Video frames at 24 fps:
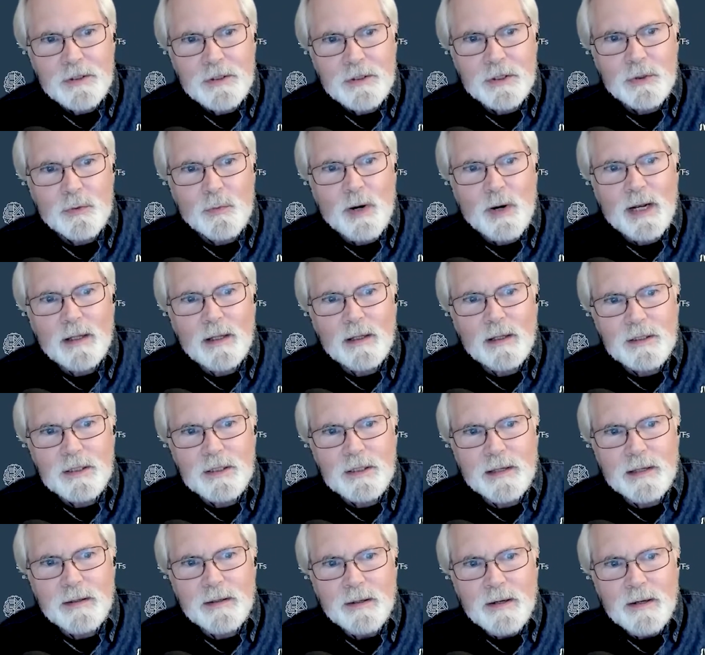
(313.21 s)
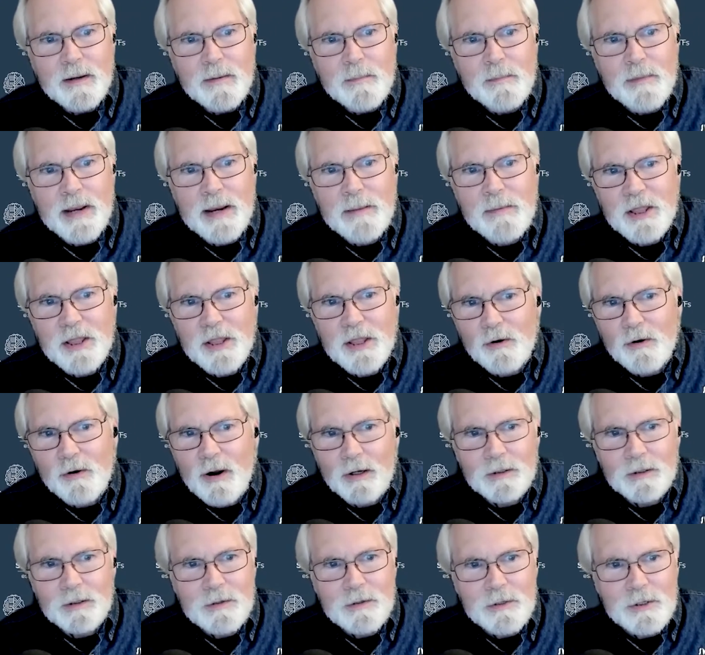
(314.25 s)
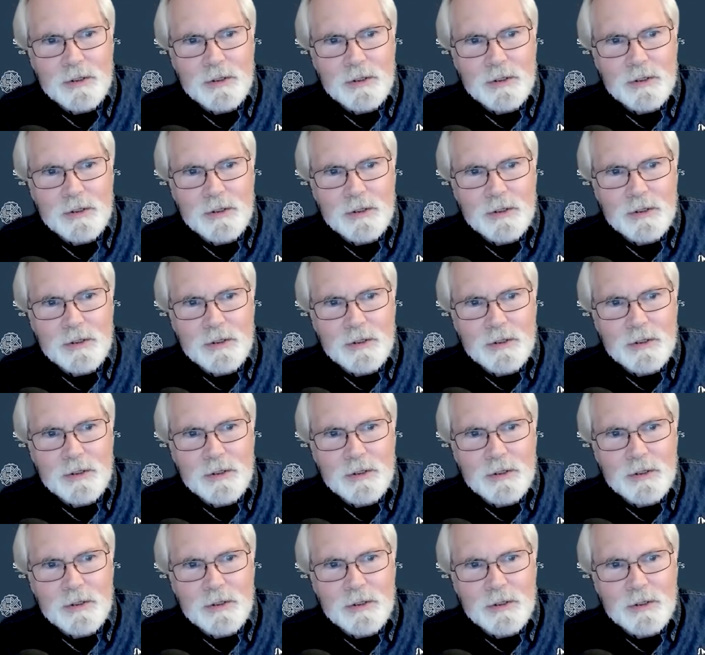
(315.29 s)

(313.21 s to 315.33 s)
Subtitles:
as well, is that maybe there aren't